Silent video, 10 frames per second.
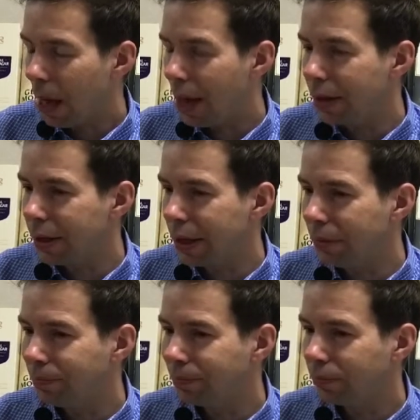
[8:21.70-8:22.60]
And
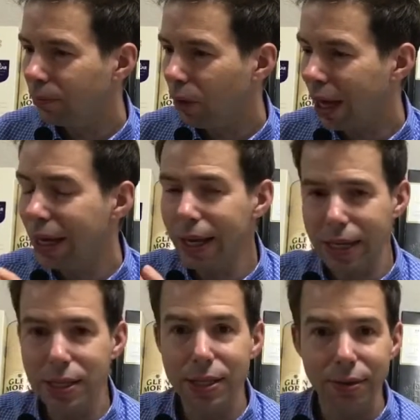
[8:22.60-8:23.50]
it
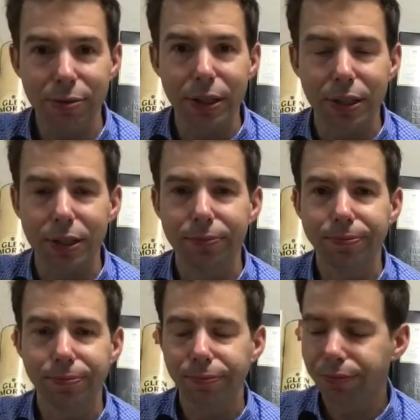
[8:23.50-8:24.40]
is different.
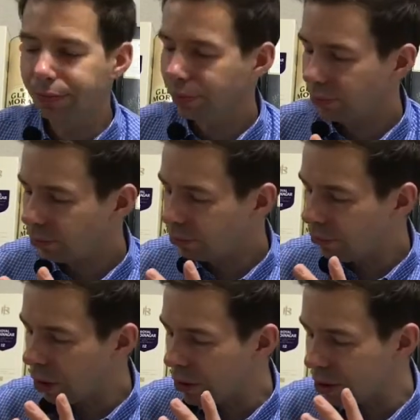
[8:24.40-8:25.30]

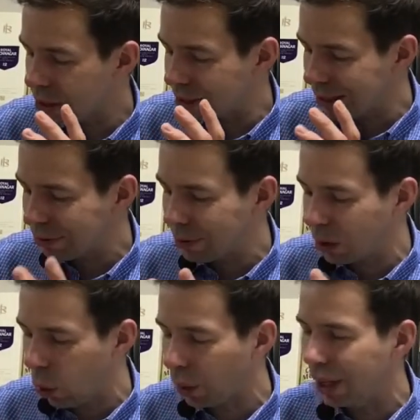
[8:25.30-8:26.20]
There's a
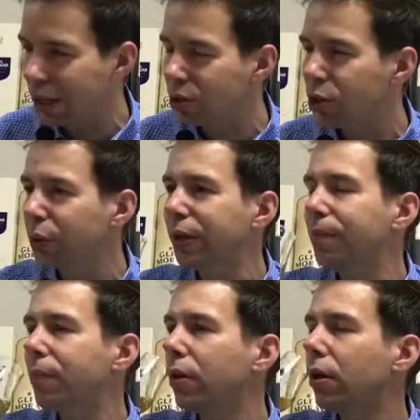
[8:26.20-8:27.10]
different oakiness to it.